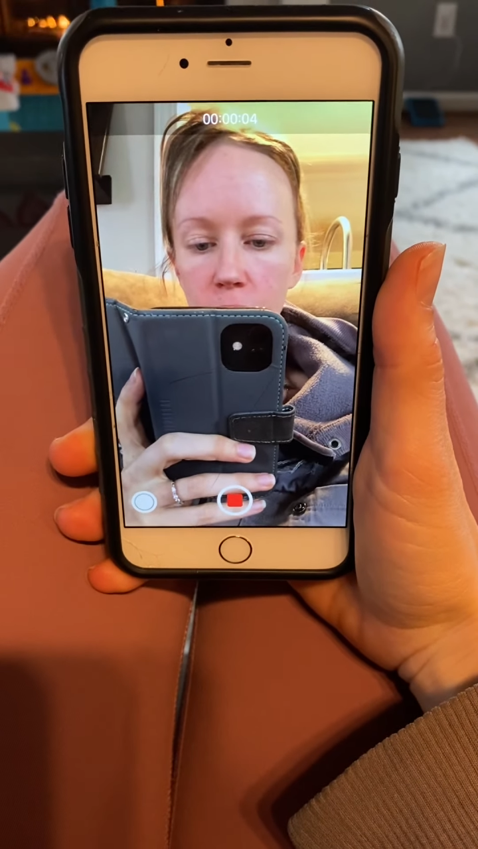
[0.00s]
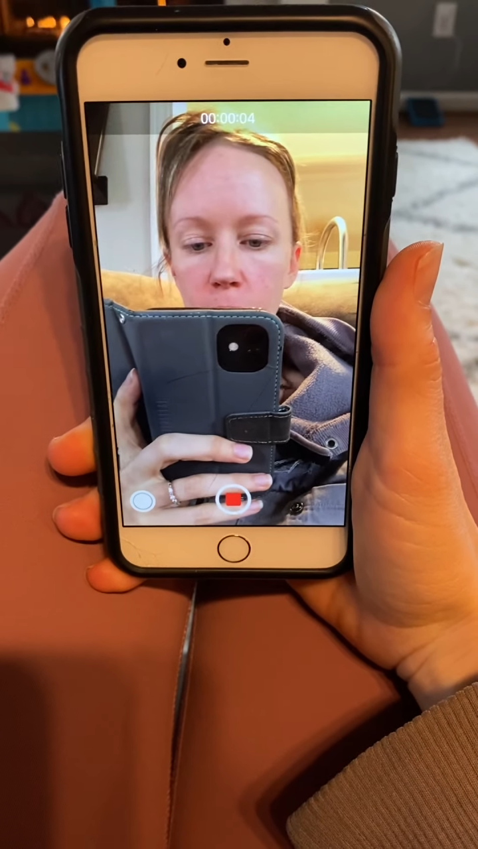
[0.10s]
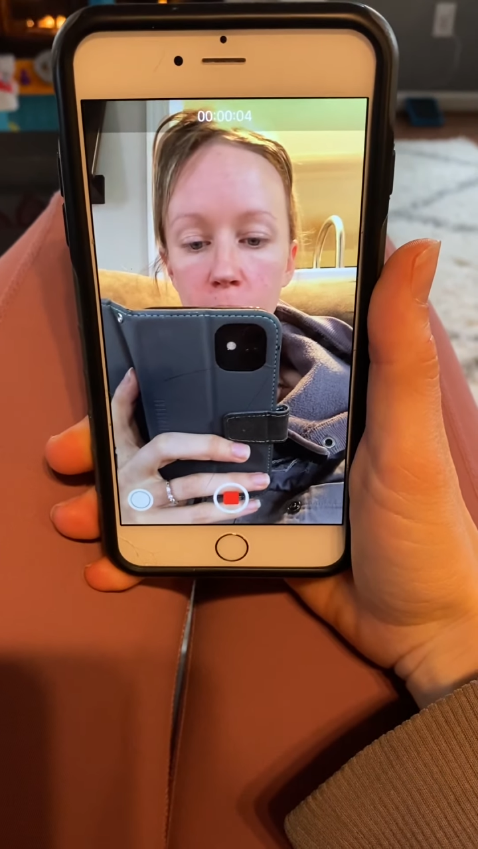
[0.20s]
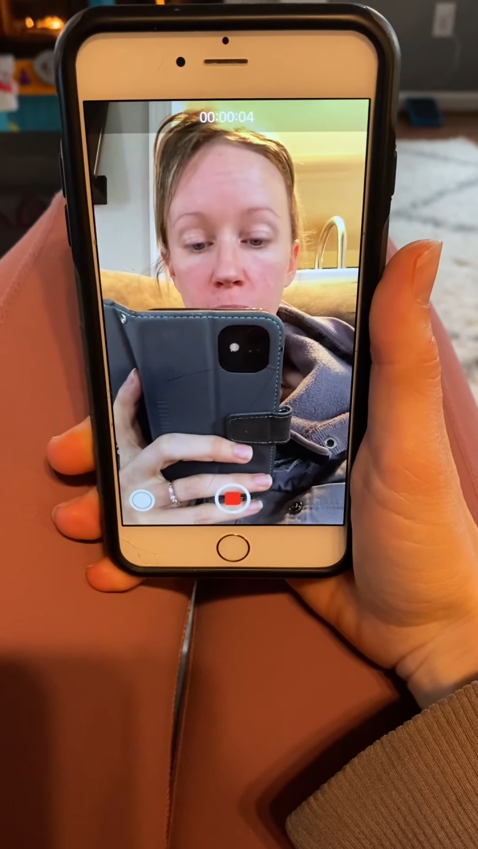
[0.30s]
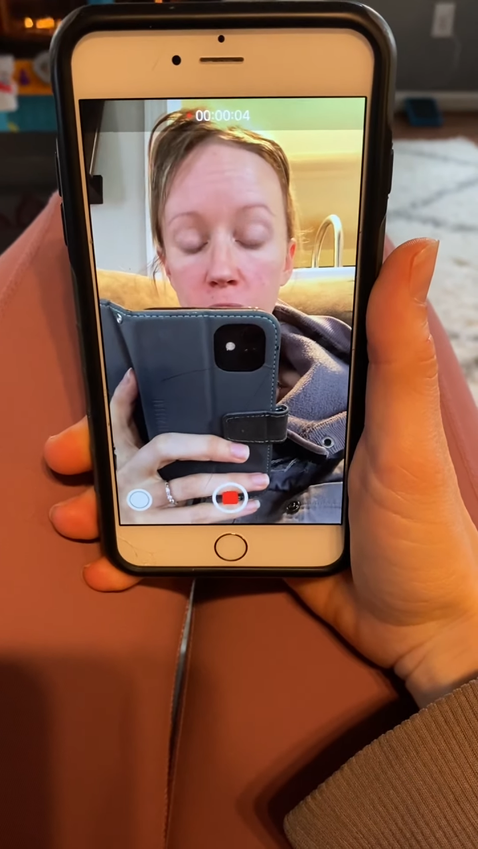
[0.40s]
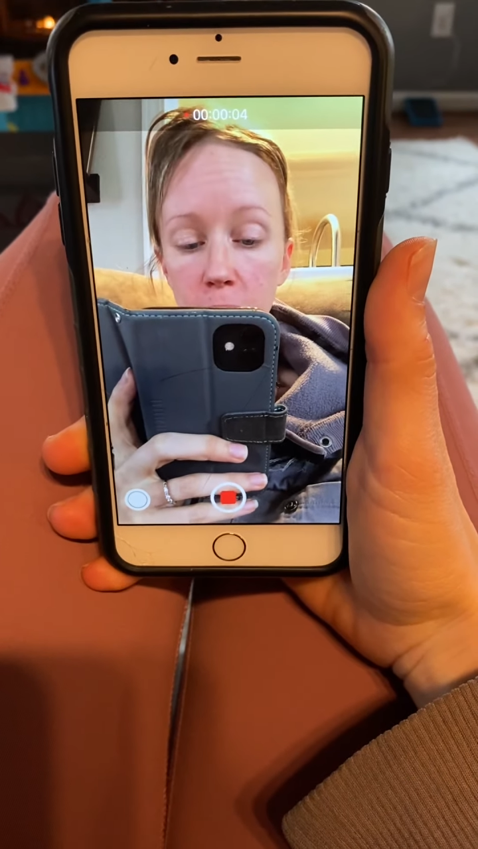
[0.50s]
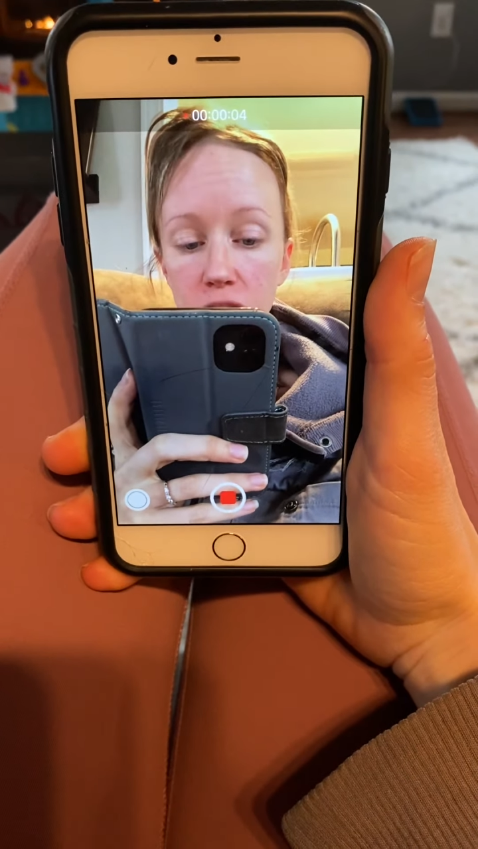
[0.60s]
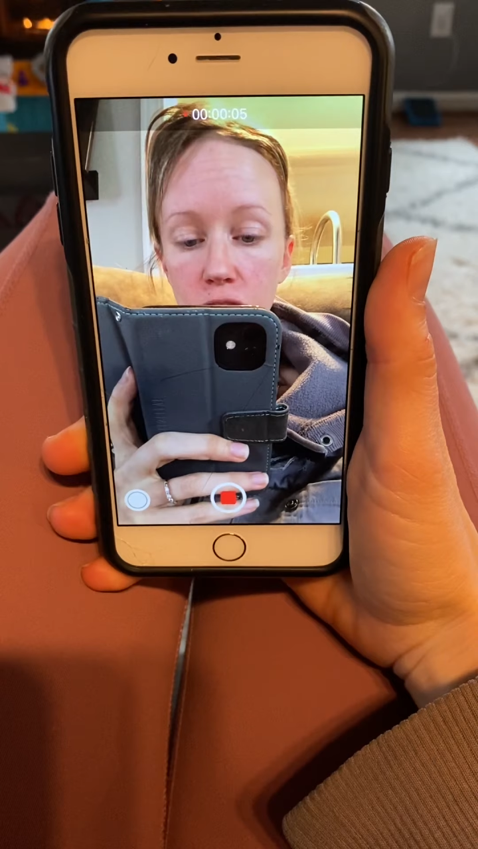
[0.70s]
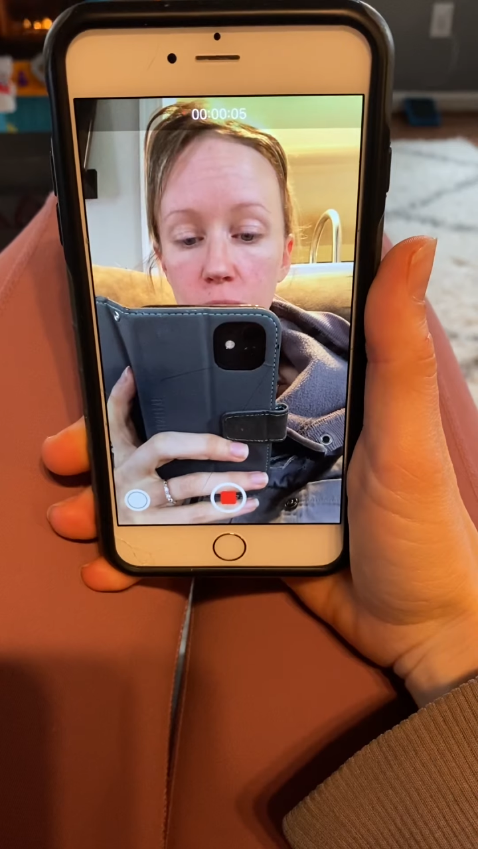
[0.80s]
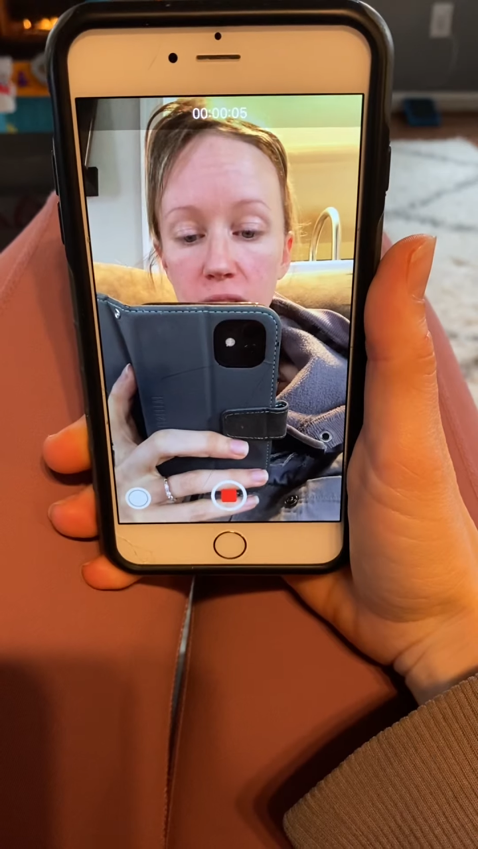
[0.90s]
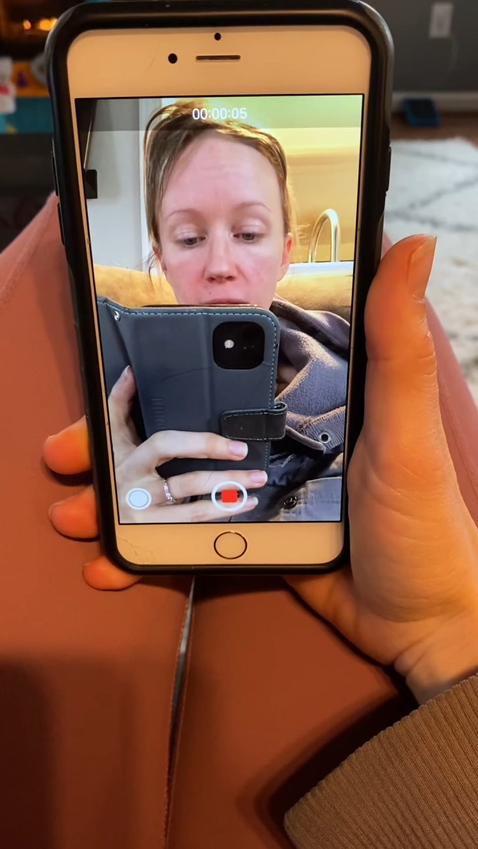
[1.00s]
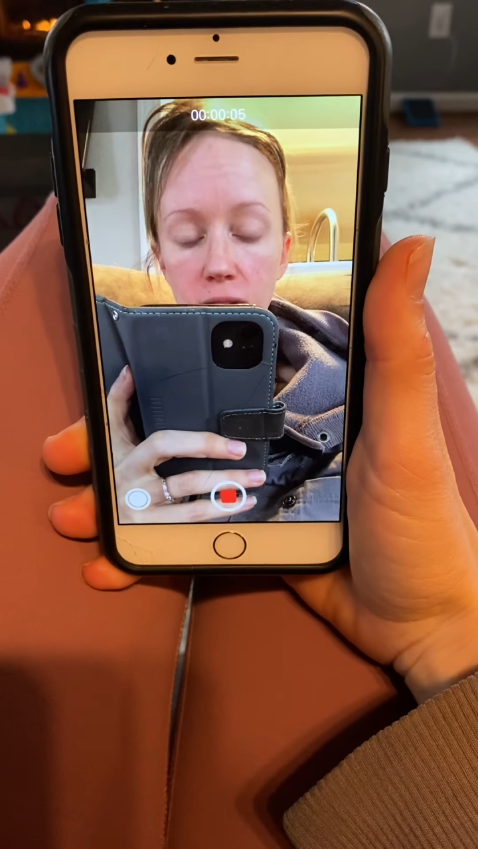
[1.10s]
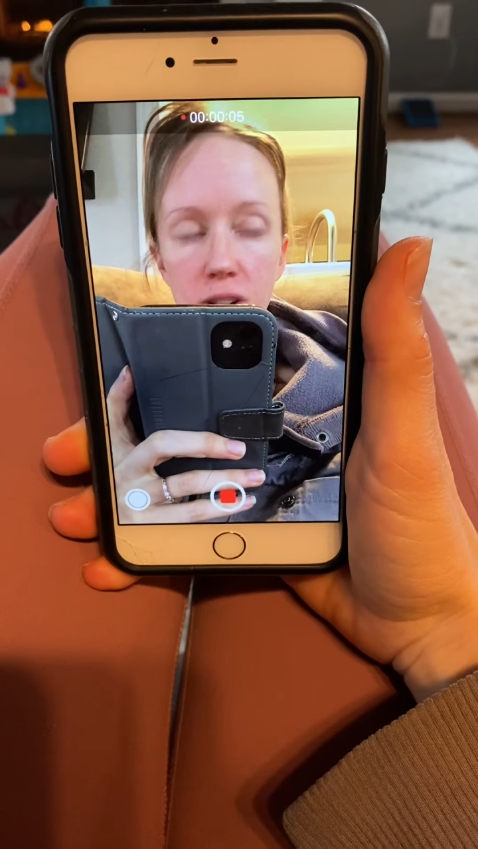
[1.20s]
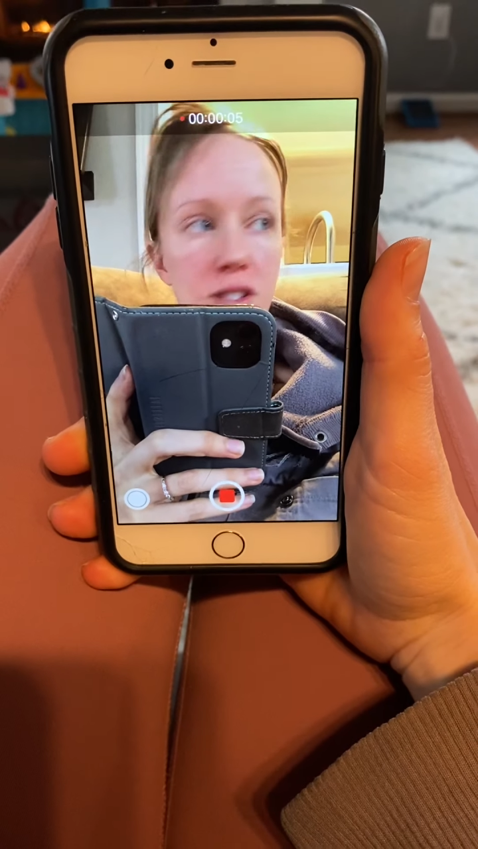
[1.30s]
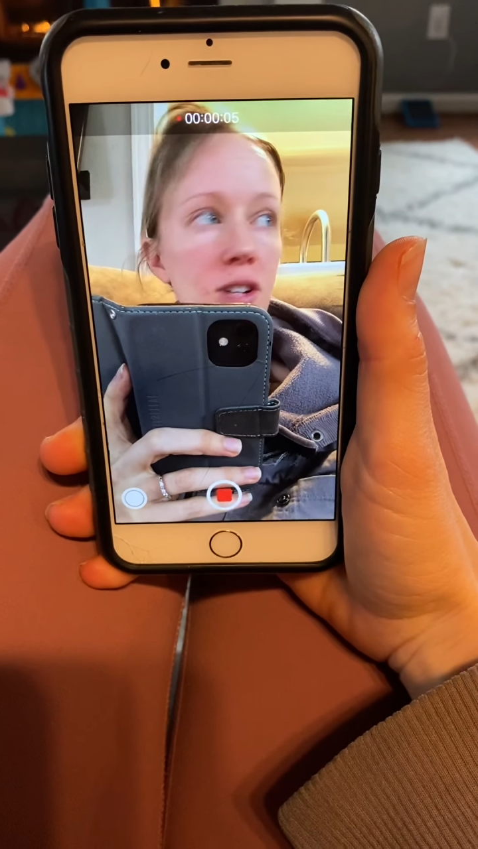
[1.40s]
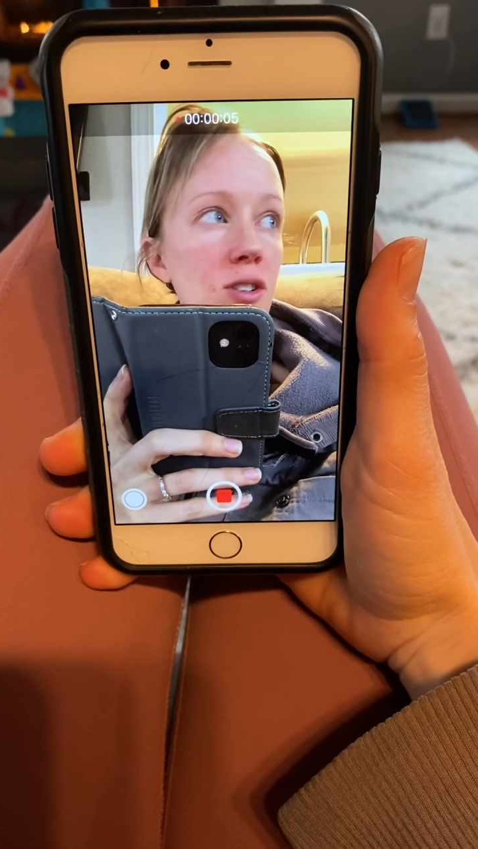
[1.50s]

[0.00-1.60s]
or inflammation or whatever it is that you're